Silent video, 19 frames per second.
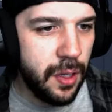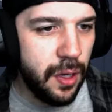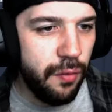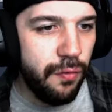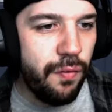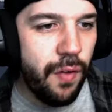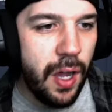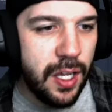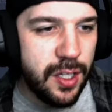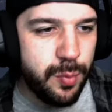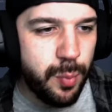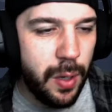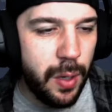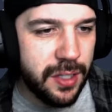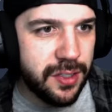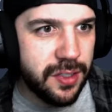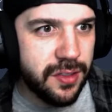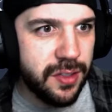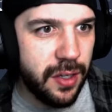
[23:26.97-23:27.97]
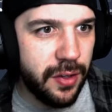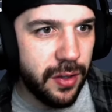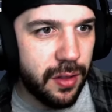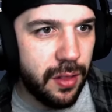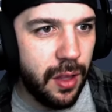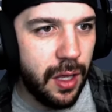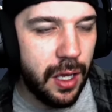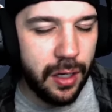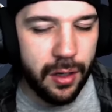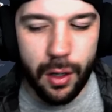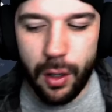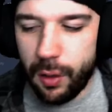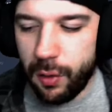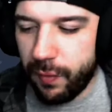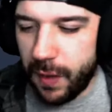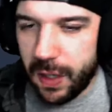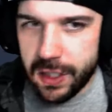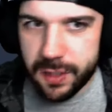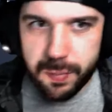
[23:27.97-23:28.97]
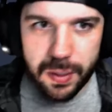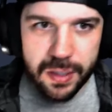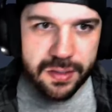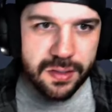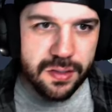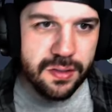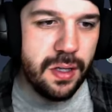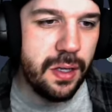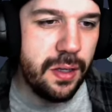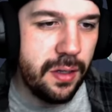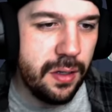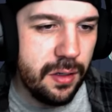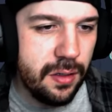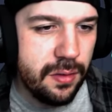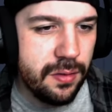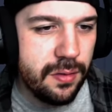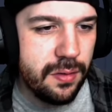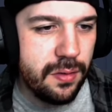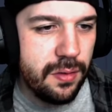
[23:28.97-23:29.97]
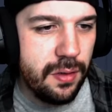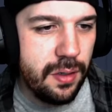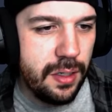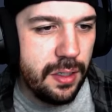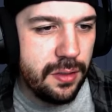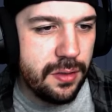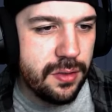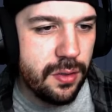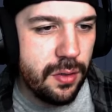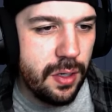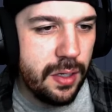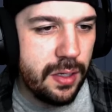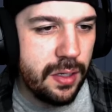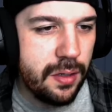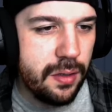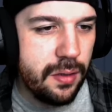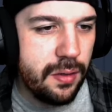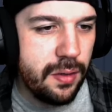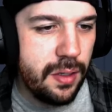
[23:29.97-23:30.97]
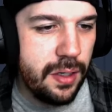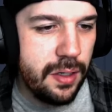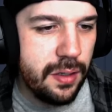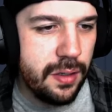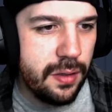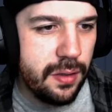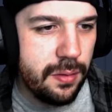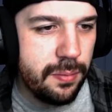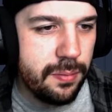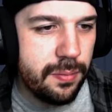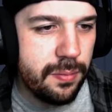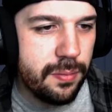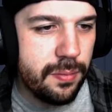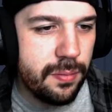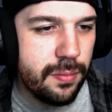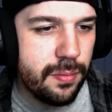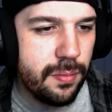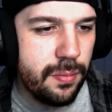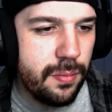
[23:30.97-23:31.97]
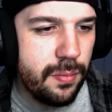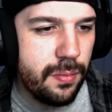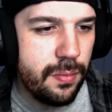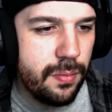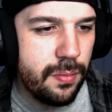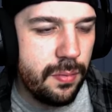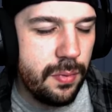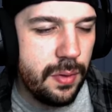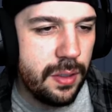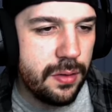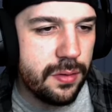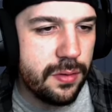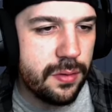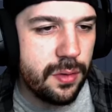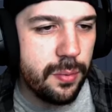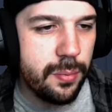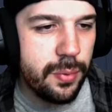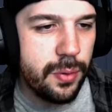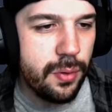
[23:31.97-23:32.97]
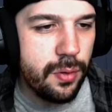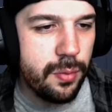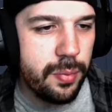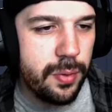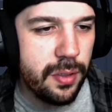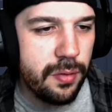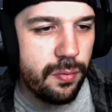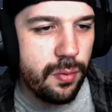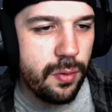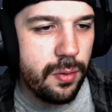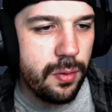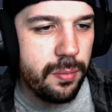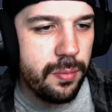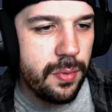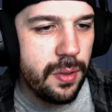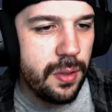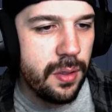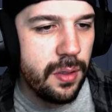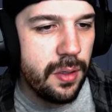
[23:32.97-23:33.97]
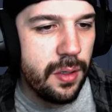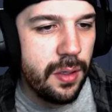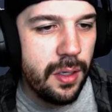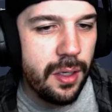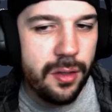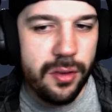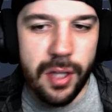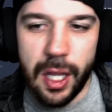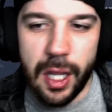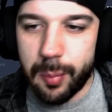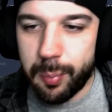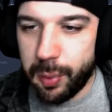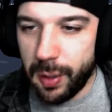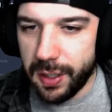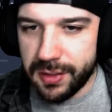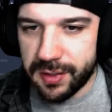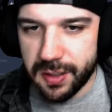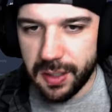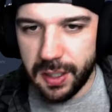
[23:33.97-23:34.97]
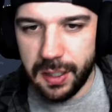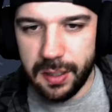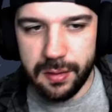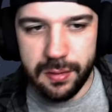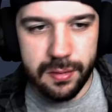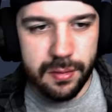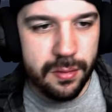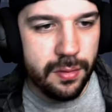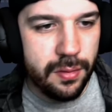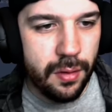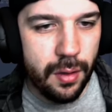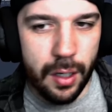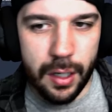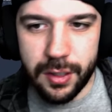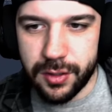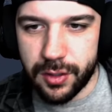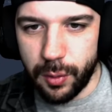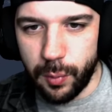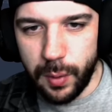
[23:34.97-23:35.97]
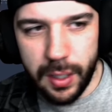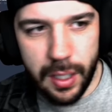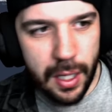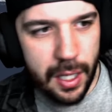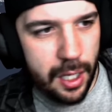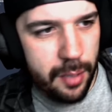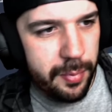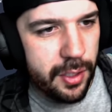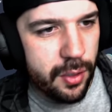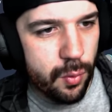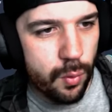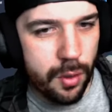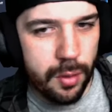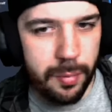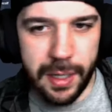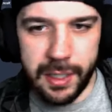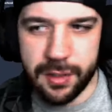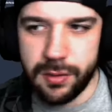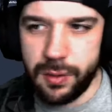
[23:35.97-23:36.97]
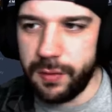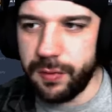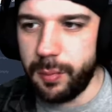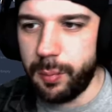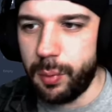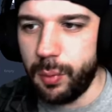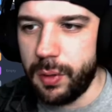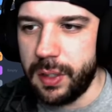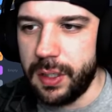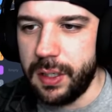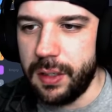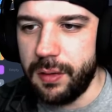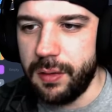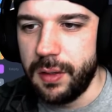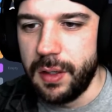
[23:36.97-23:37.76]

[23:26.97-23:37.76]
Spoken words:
Voss is on the clock. Oh, Voss is not here. All right, so I gotta let computer pick for him. Dak Prescott. All right, so we got, how many quarterbacks are off the board now?